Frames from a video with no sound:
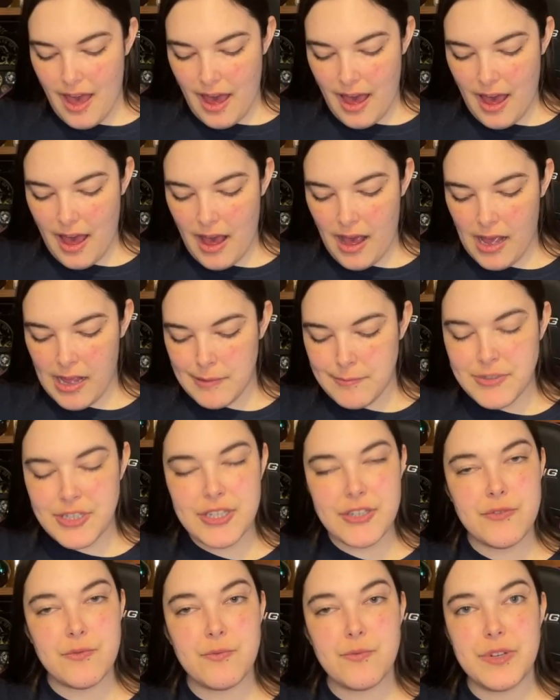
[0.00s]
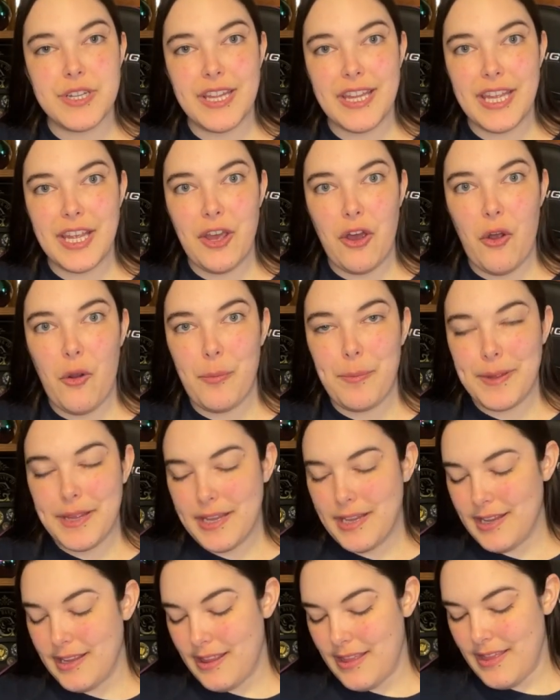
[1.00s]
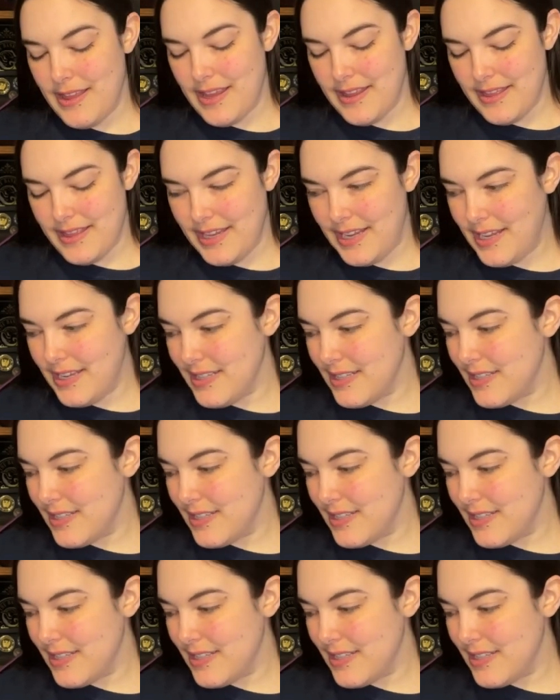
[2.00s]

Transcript: I'm just really hoping that these